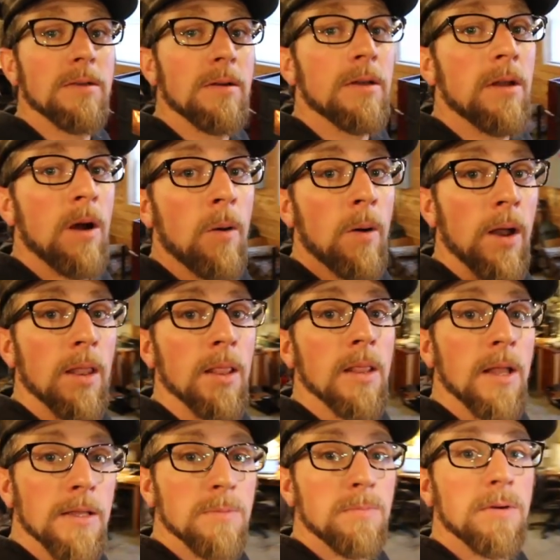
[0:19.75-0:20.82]
So you know what?
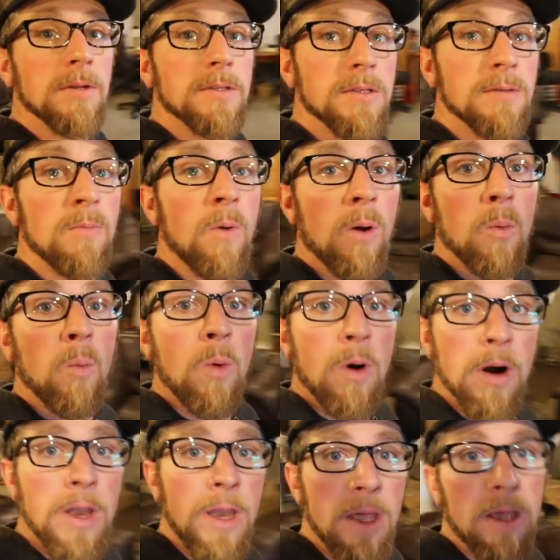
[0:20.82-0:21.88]
Let's put some more
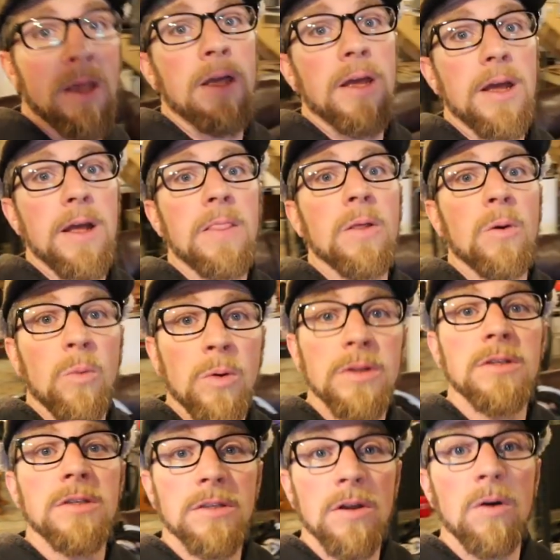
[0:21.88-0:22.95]
wood in the
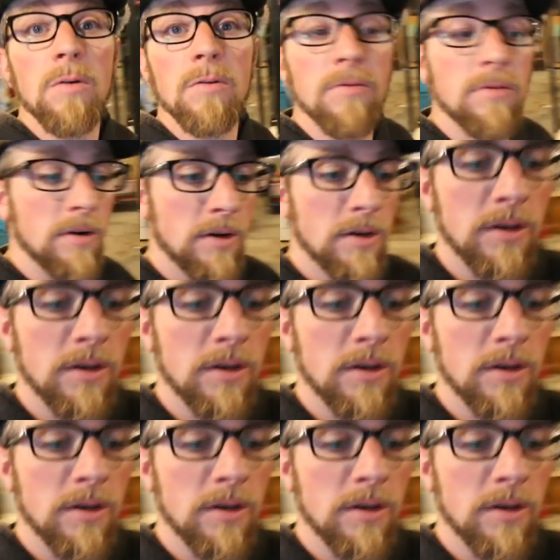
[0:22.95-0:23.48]
wood stove.